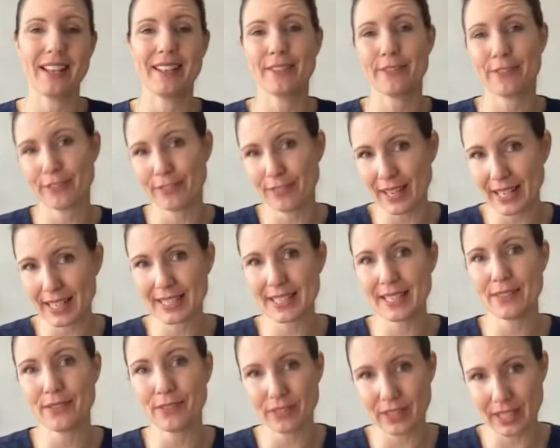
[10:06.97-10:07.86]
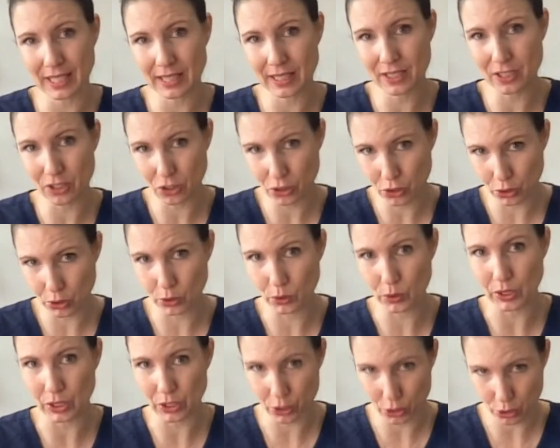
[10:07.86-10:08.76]
and effective thing to
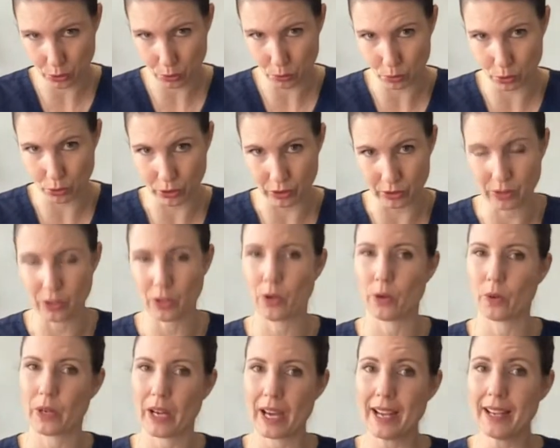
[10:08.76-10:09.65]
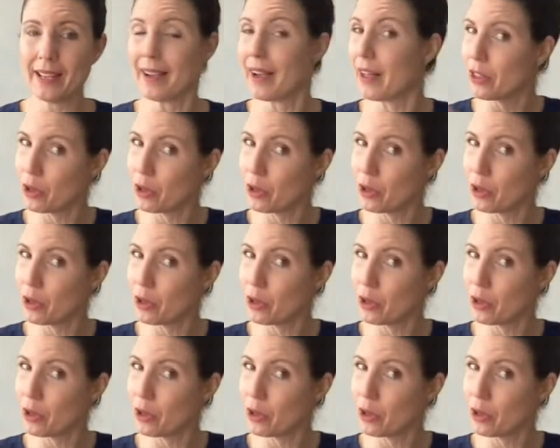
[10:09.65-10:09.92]
do in children, okay?